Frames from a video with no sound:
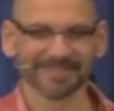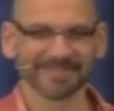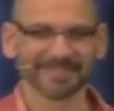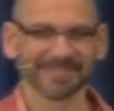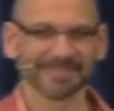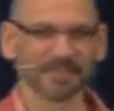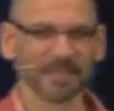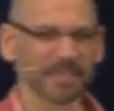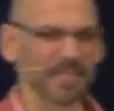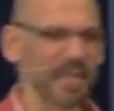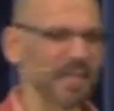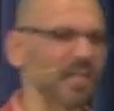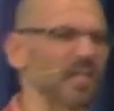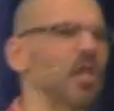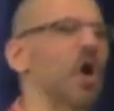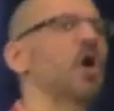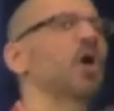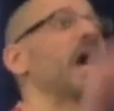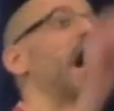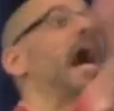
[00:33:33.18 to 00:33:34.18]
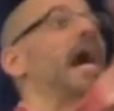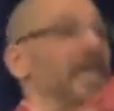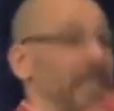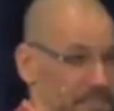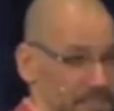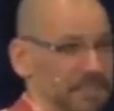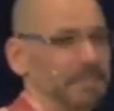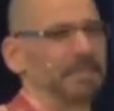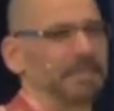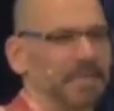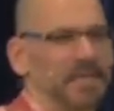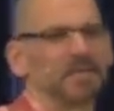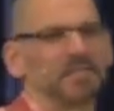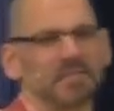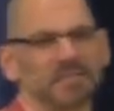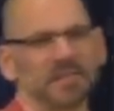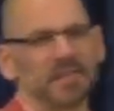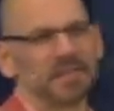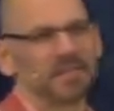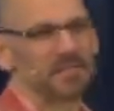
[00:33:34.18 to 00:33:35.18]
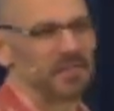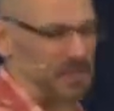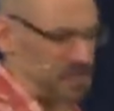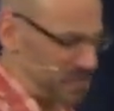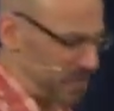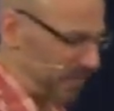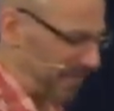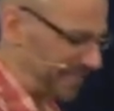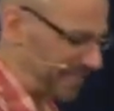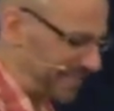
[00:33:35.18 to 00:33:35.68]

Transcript: Make that a Long Island iced tea if I could.